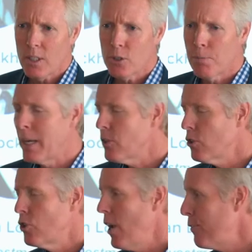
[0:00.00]

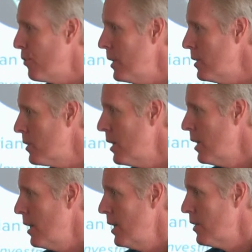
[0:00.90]
Spicer Jeffries
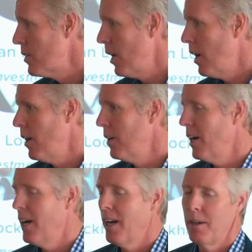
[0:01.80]
is our
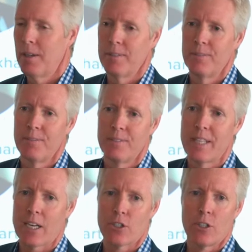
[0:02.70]

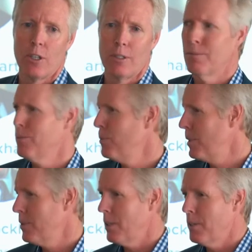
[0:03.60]

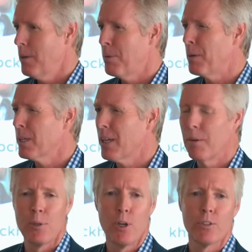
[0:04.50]
national, public
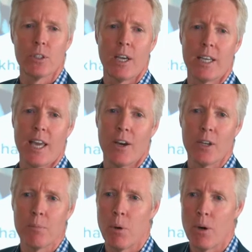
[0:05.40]
company oversight
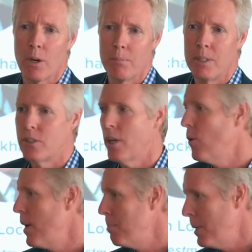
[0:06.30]
accounting board, our
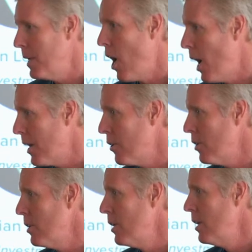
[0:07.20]
PCAOAB
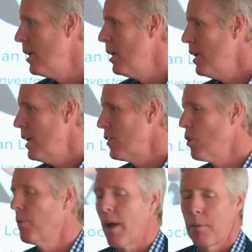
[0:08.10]
auditor. And
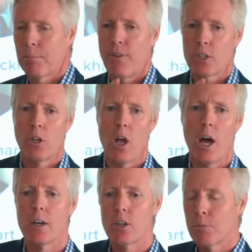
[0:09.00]
so we've got professional
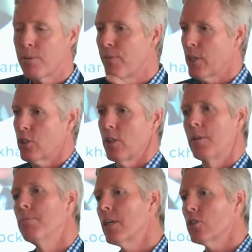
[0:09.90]
auditors, professional
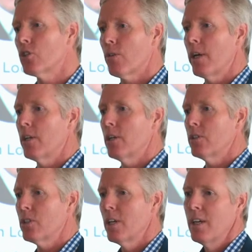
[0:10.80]

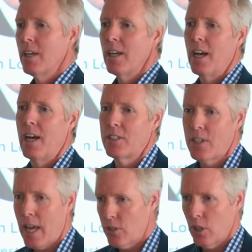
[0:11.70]
administrators.
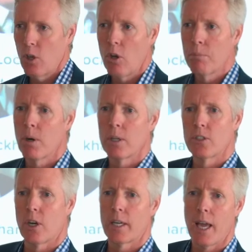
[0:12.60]
Sadison Goldberg
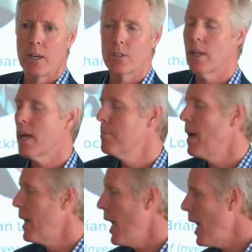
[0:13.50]
is our counsel out of
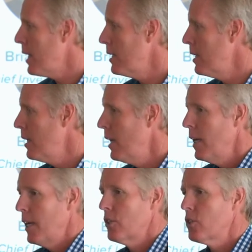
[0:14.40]
Manhattan.
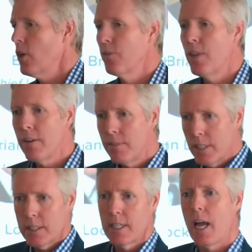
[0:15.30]
And so they've
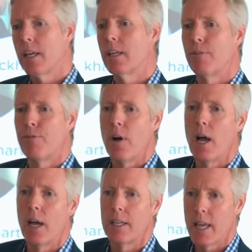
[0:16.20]
designed a
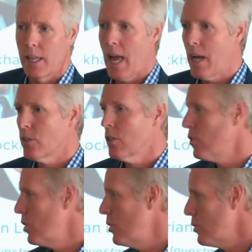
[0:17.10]
fund that allows us
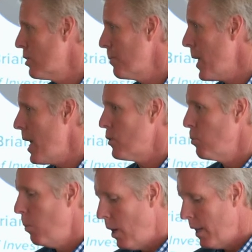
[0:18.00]
to do some things.
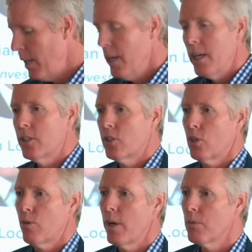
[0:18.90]
One is to
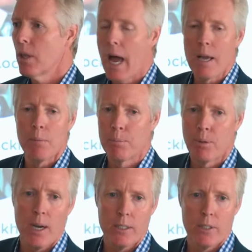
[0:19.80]
create reliable
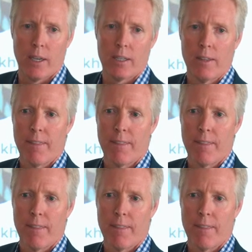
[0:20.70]
pricing,